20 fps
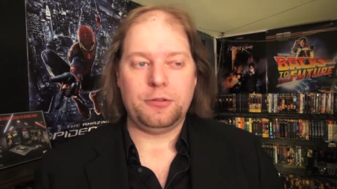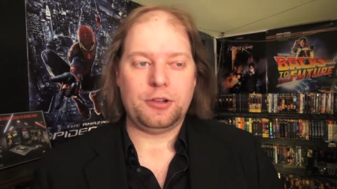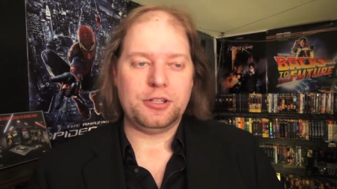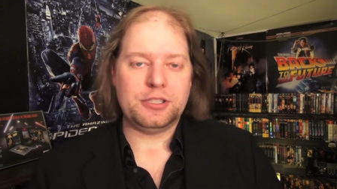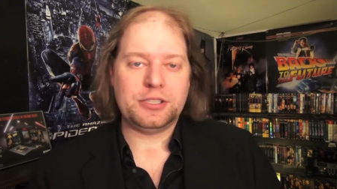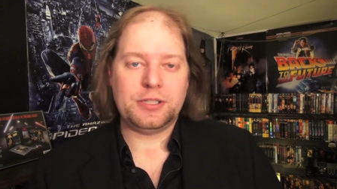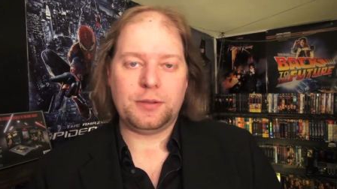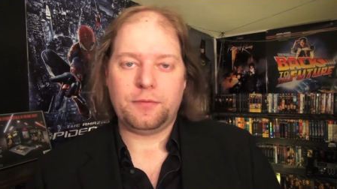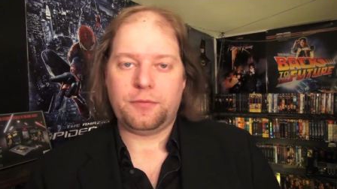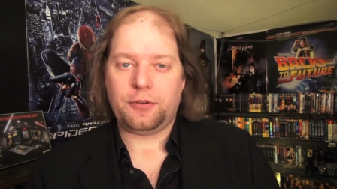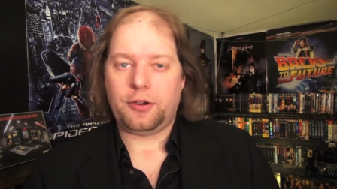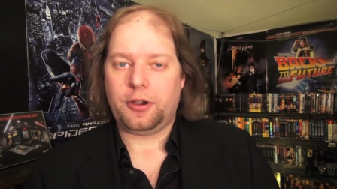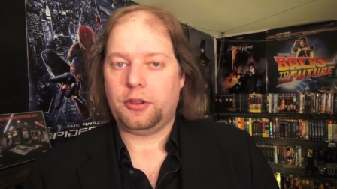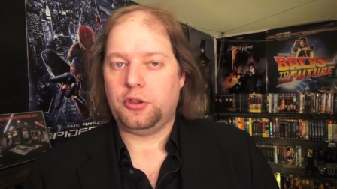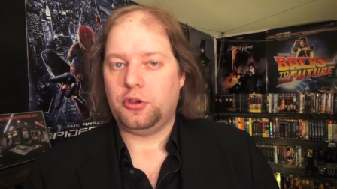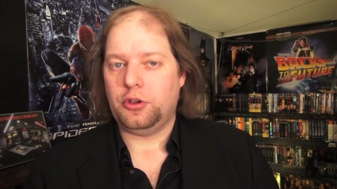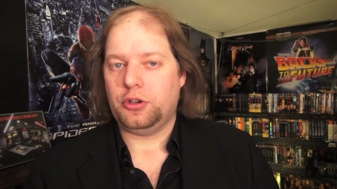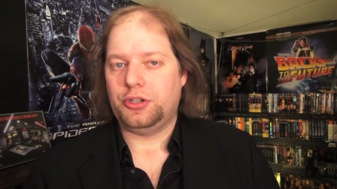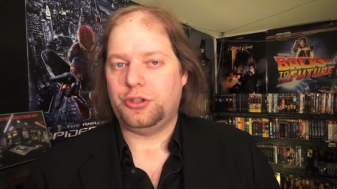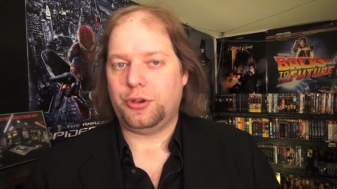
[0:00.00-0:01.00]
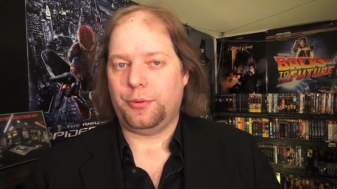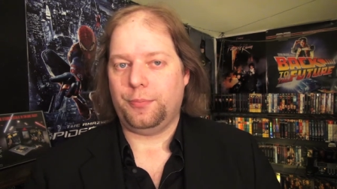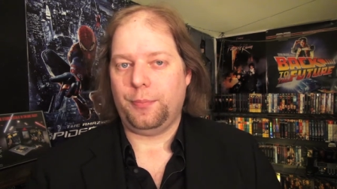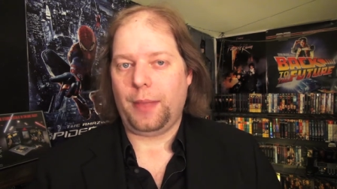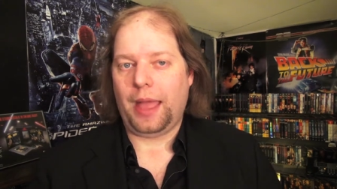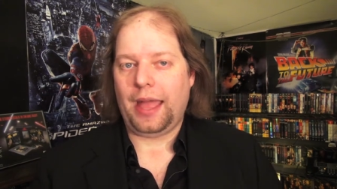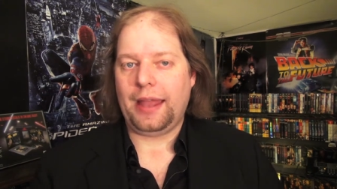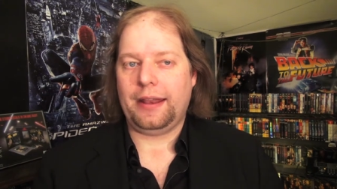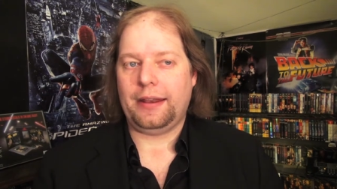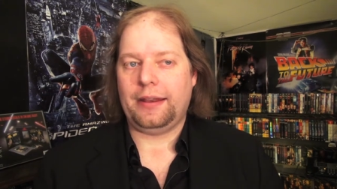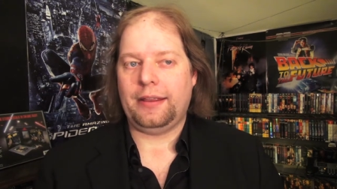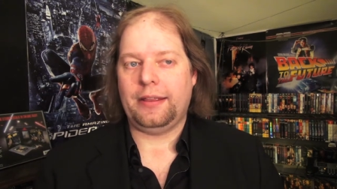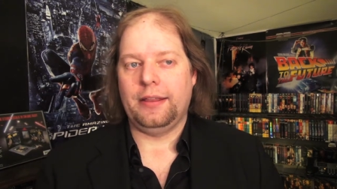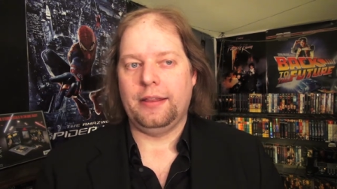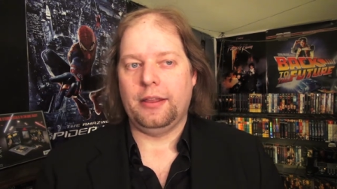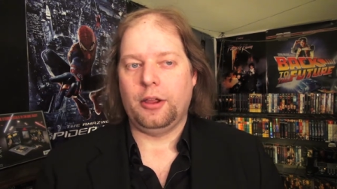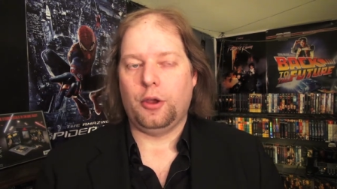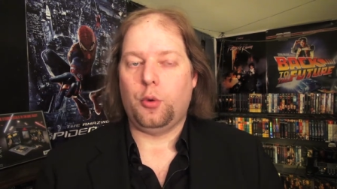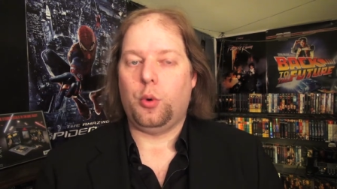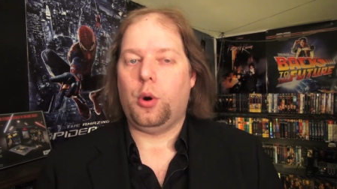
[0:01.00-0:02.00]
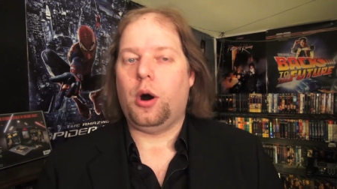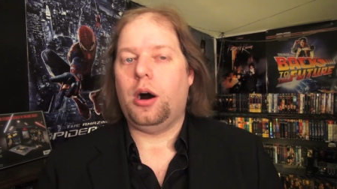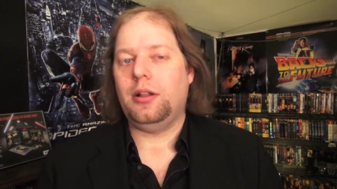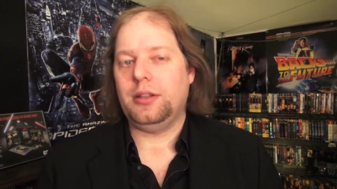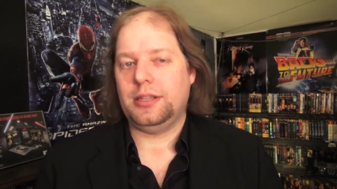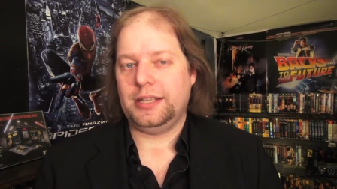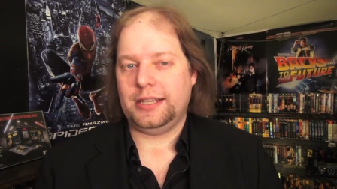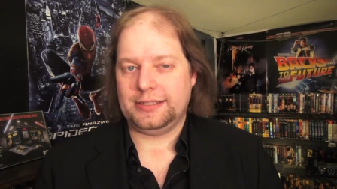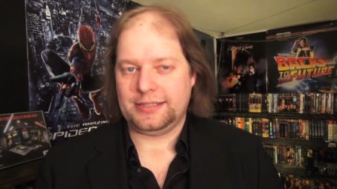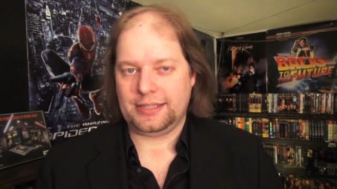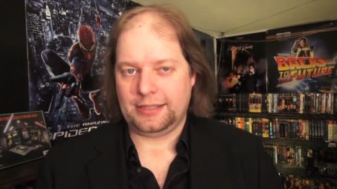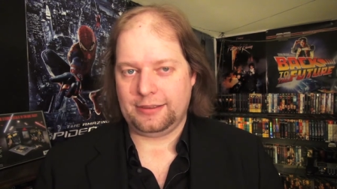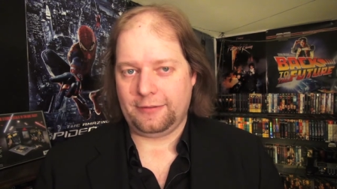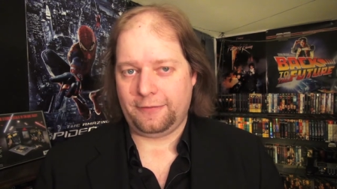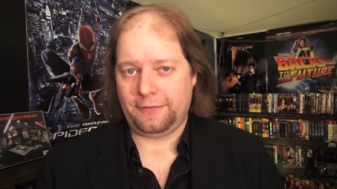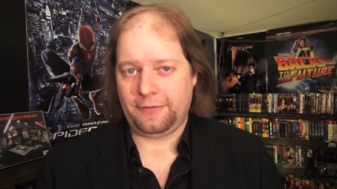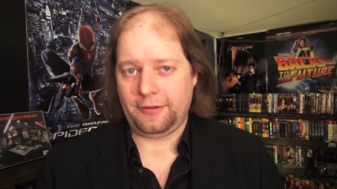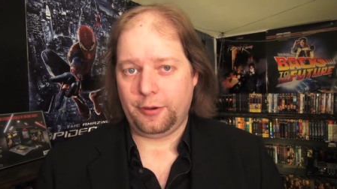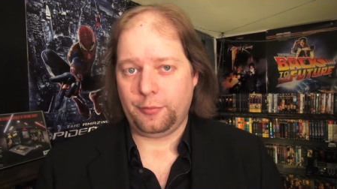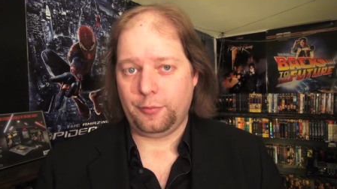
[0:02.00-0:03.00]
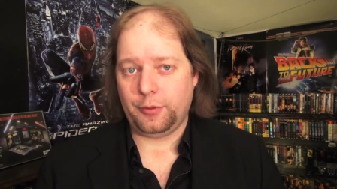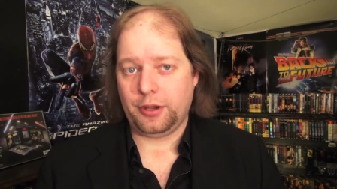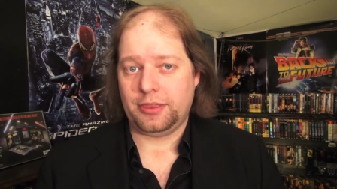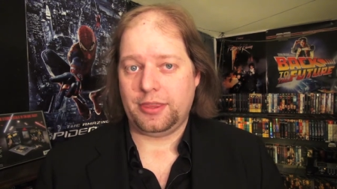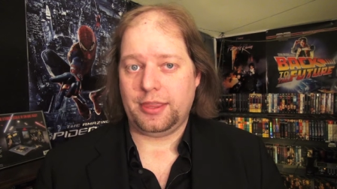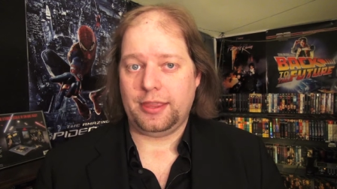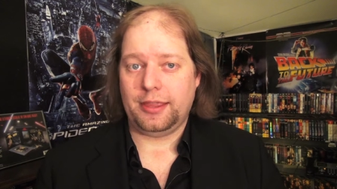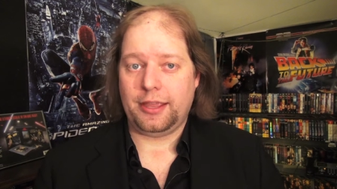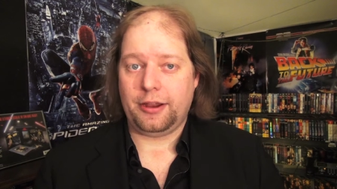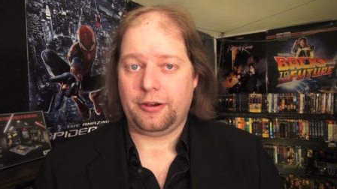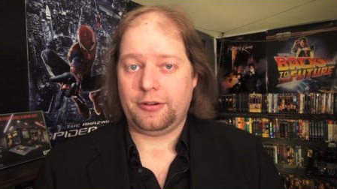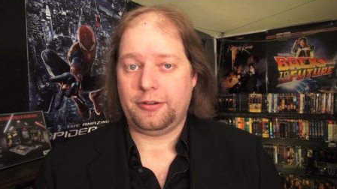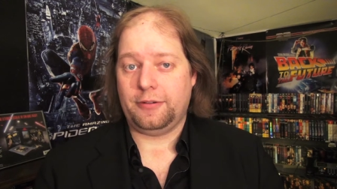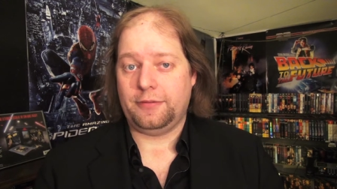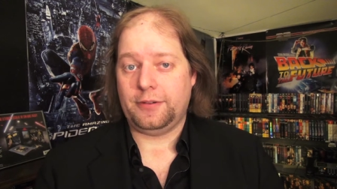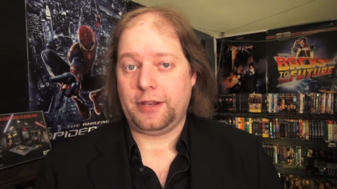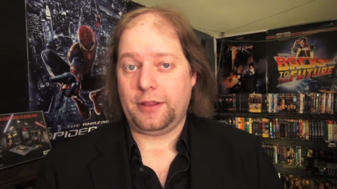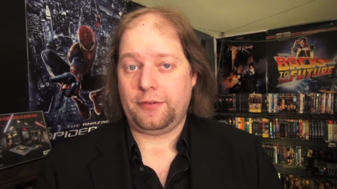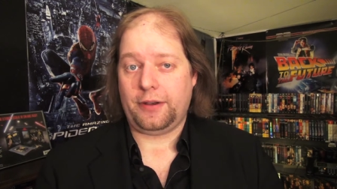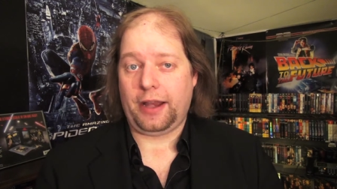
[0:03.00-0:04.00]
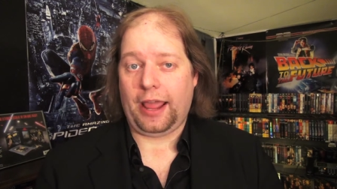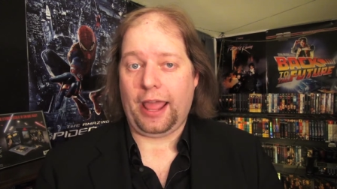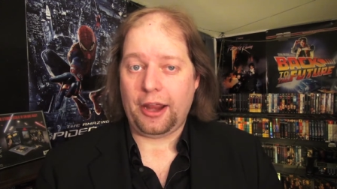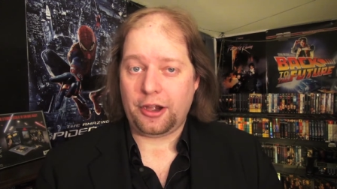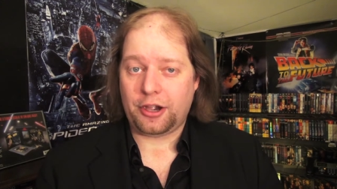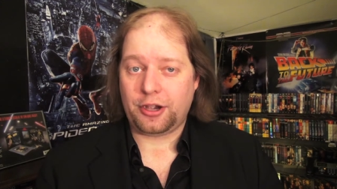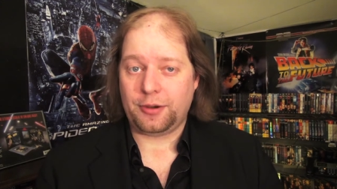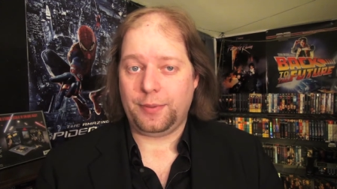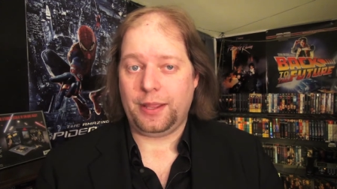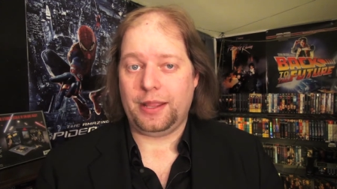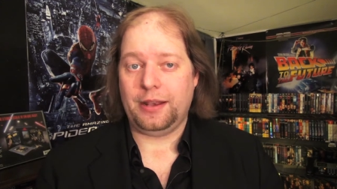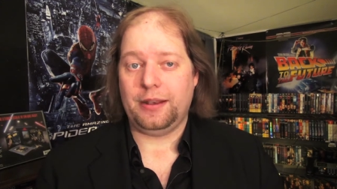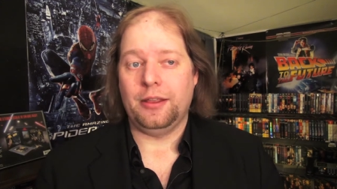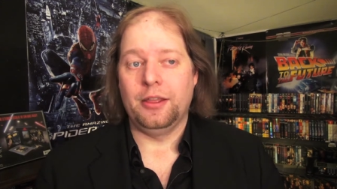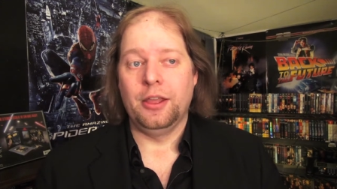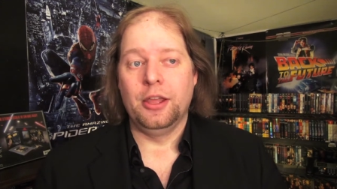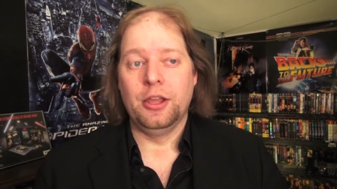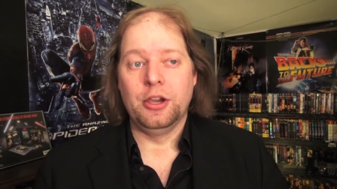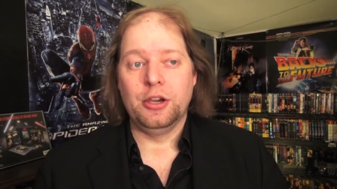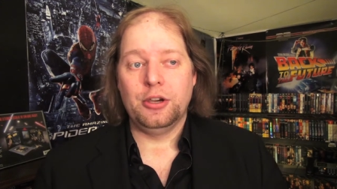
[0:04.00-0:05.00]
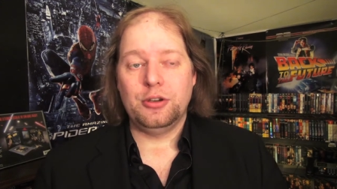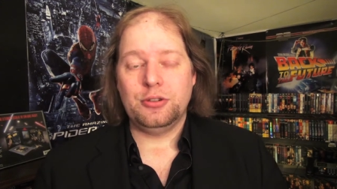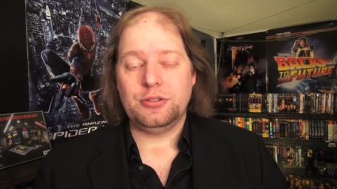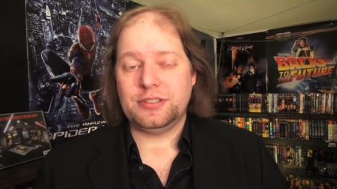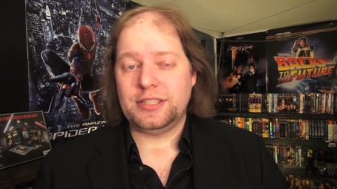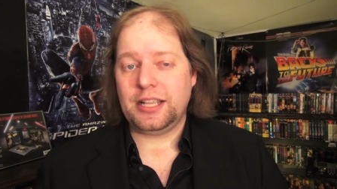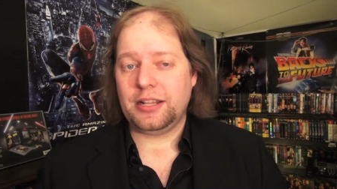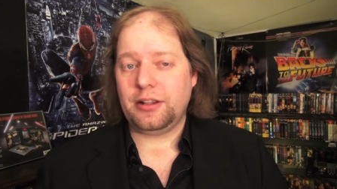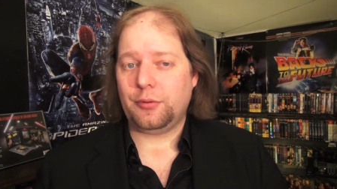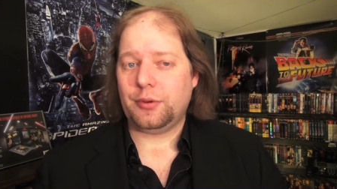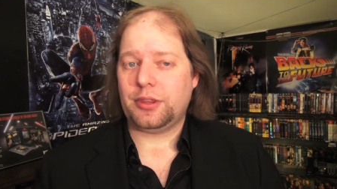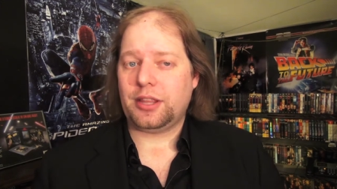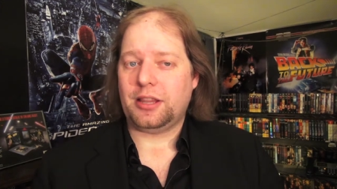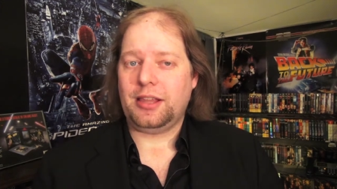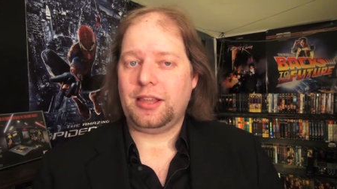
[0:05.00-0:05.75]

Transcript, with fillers: there is some very good dramatic qualities in the film with the character of David Ackerman, who's dealing with a